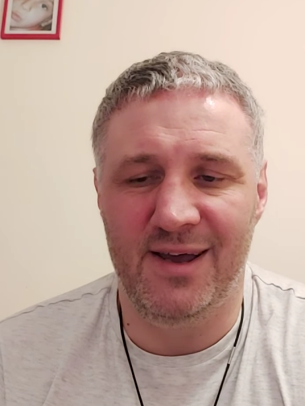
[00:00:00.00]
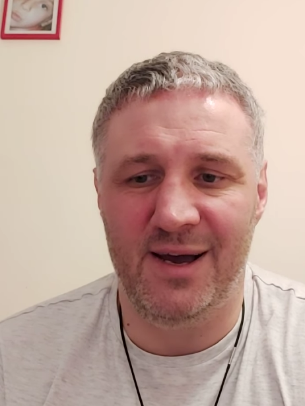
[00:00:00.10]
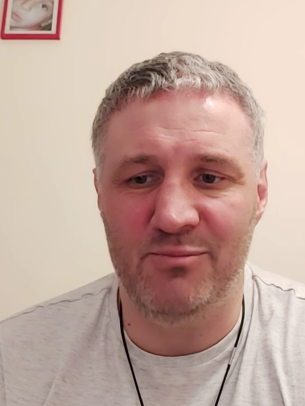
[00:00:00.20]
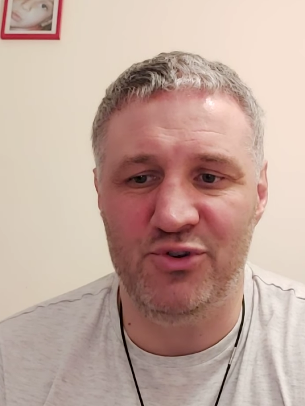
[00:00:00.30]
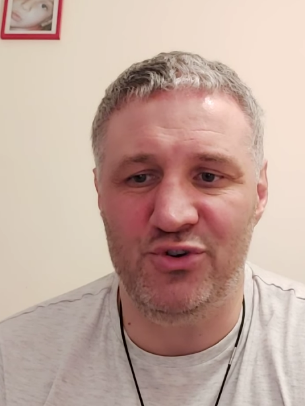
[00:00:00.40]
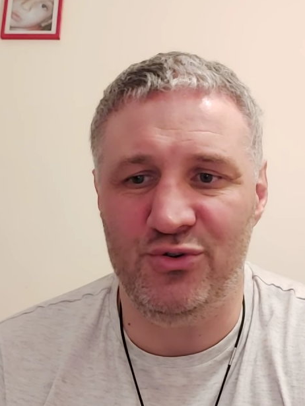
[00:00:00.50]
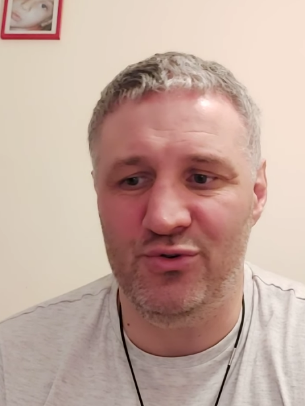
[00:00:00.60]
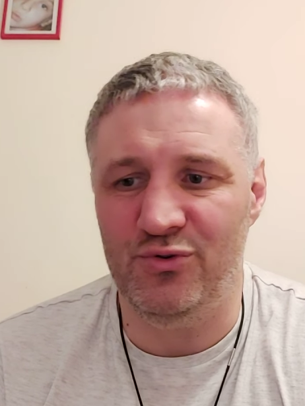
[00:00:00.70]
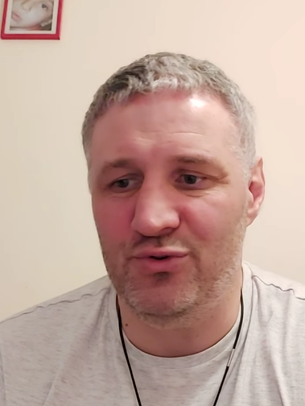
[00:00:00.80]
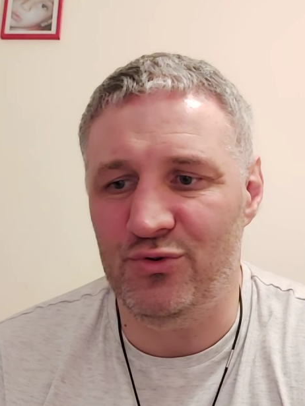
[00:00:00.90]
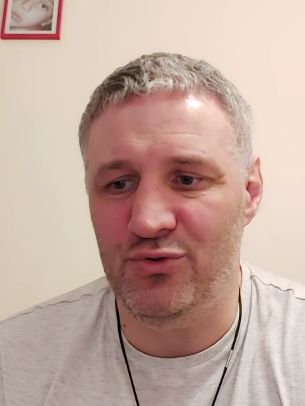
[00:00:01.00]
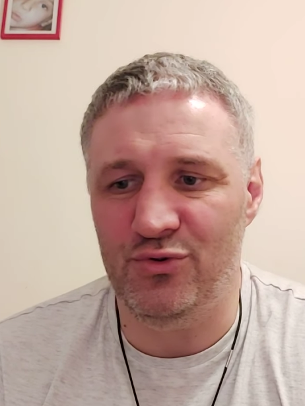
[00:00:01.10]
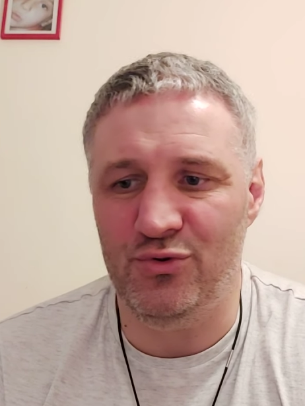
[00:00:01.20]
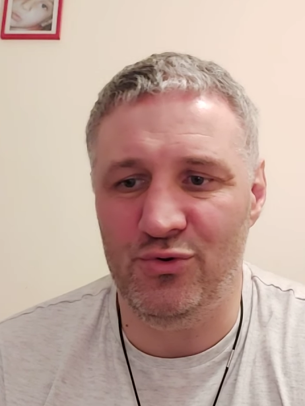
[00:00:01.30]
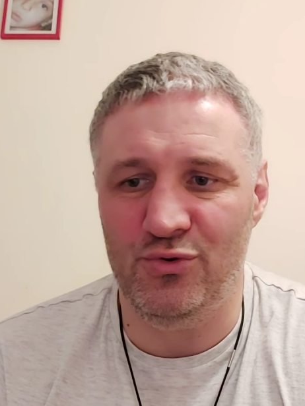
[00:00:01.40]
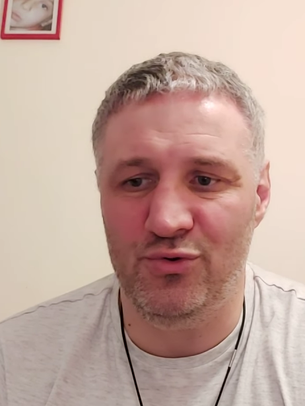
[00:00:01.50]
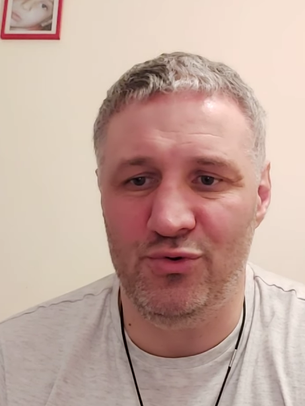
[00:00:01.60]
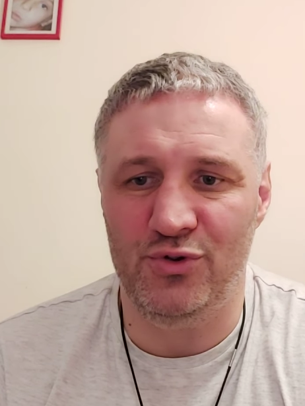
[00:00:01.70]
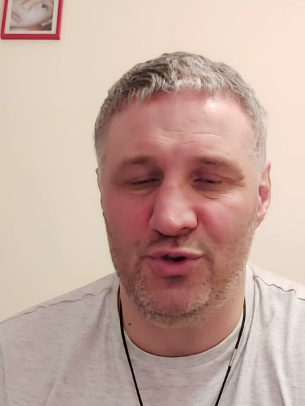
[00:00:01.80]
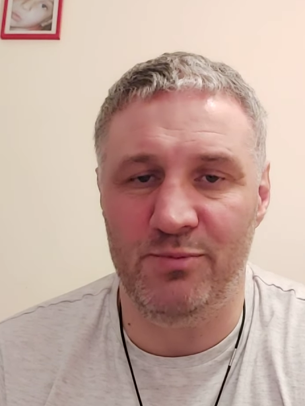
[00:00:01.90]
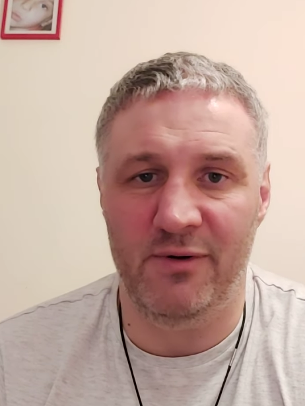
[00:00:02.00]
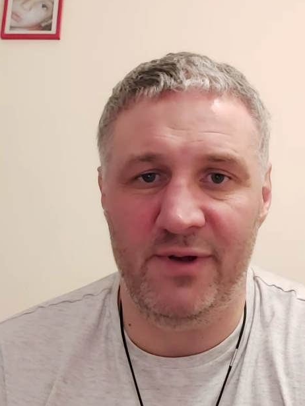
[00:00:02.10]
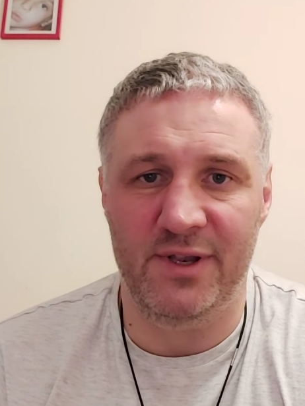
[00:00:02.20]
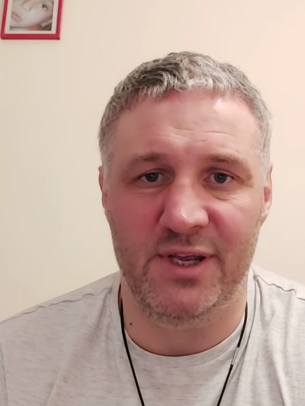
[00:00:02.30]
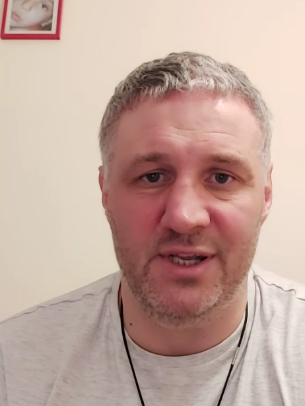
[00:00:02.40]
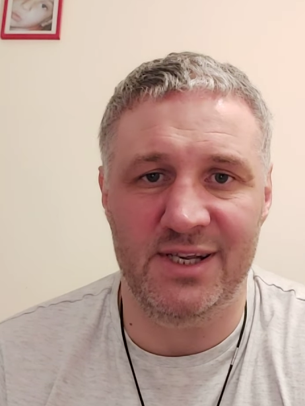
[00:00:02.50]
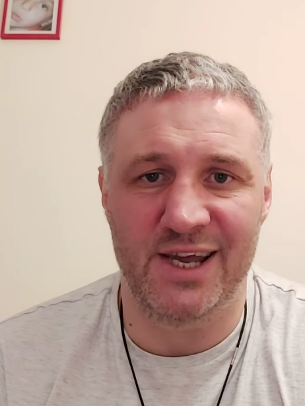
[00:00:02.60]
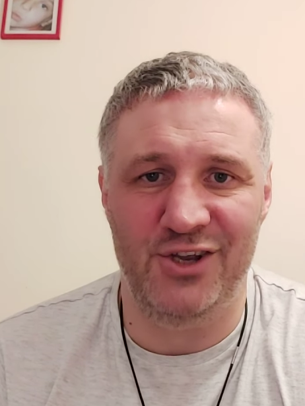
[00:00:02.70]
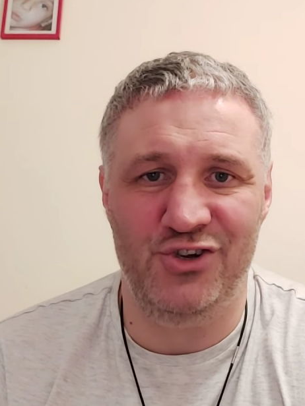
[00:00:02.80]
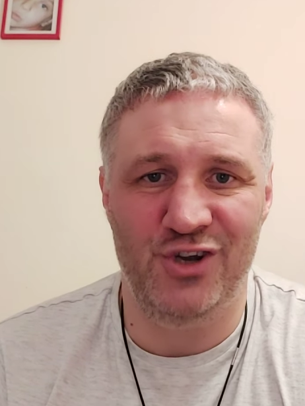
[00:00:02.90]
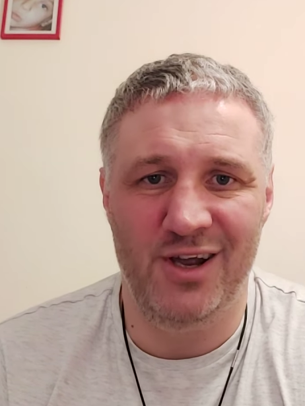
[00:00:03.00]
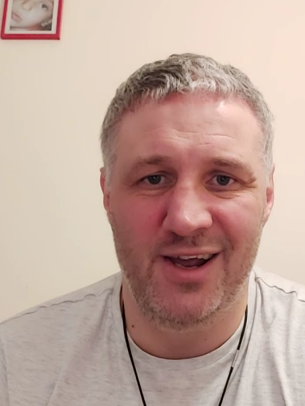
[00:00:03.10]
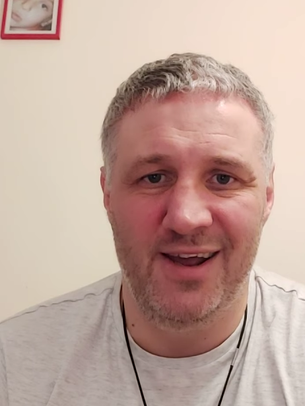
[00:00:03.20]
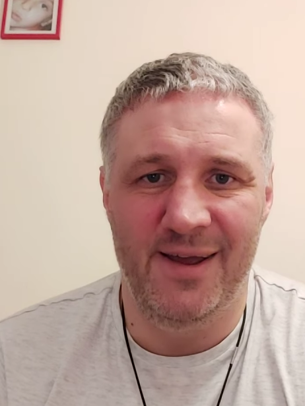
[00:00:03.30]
come to Povetkin's age.